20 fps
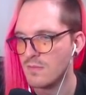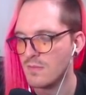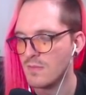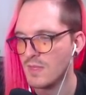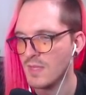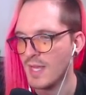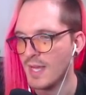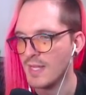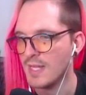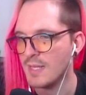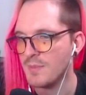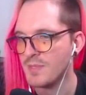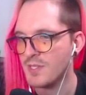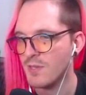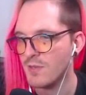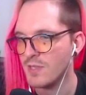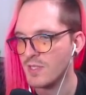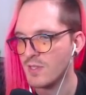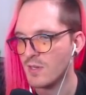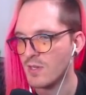Yeah,
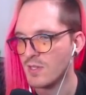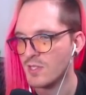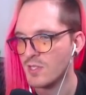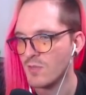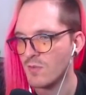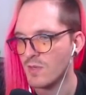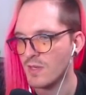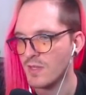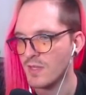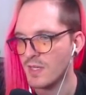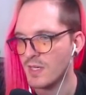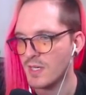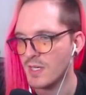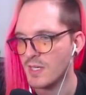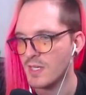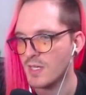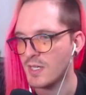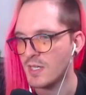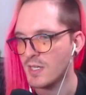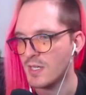Leapstone is also one of
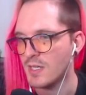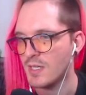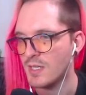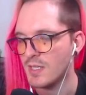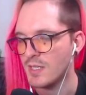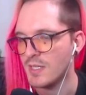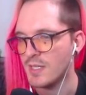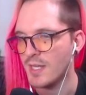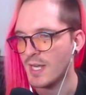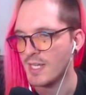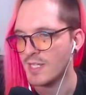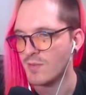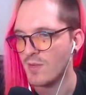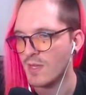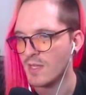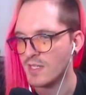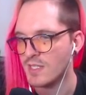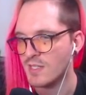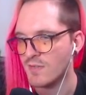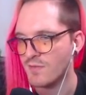the nice
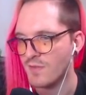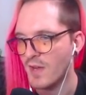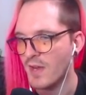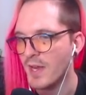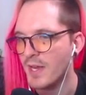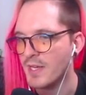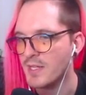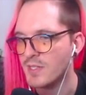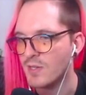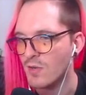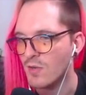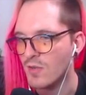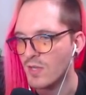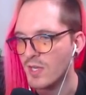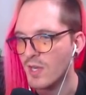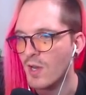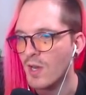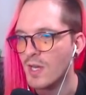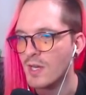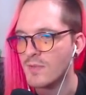relics to find early
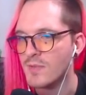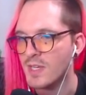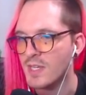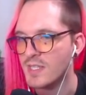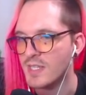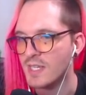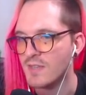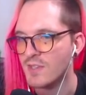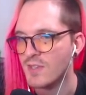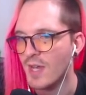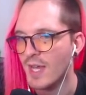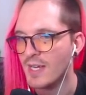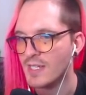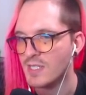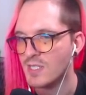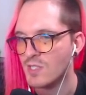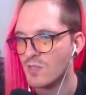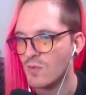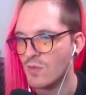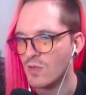on because it gives you
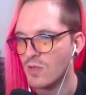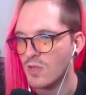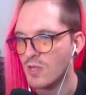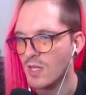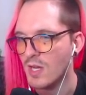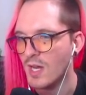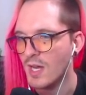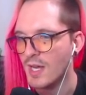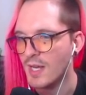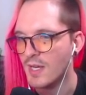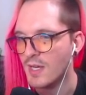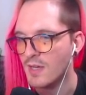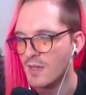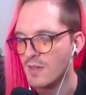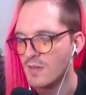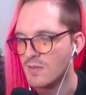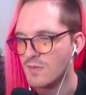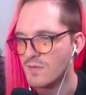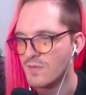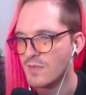access to a lot
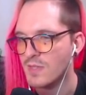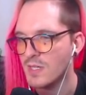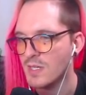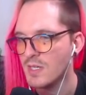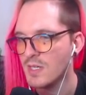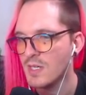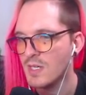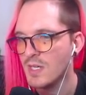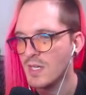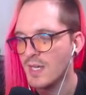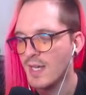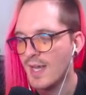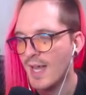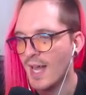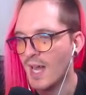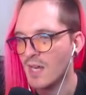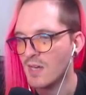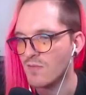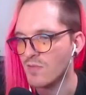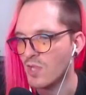of
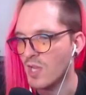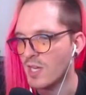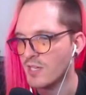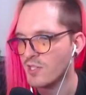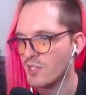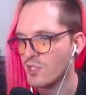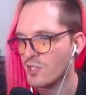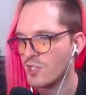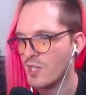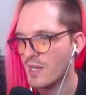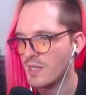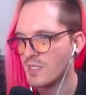out-of-logic checks